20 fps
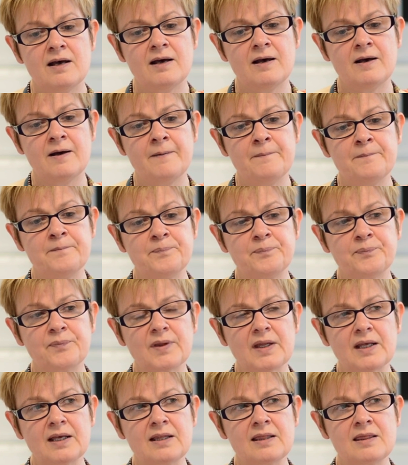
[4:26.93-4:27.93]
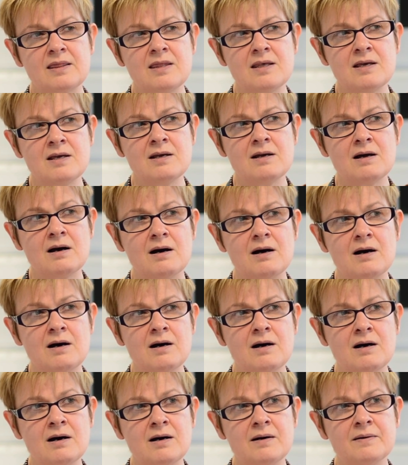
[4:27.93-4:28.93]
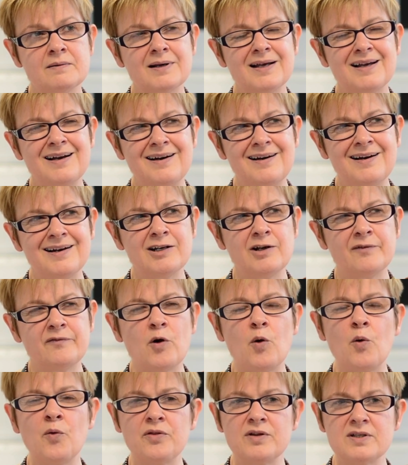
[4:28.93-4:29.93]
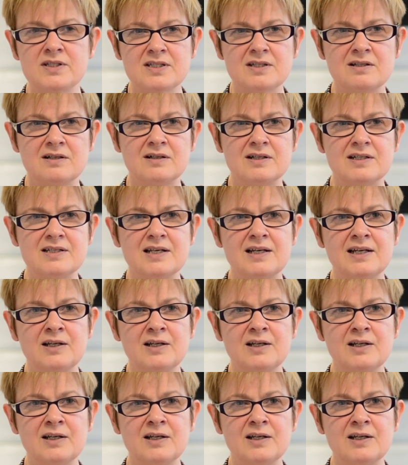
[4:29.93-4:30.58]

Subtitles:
they are kind of on the side,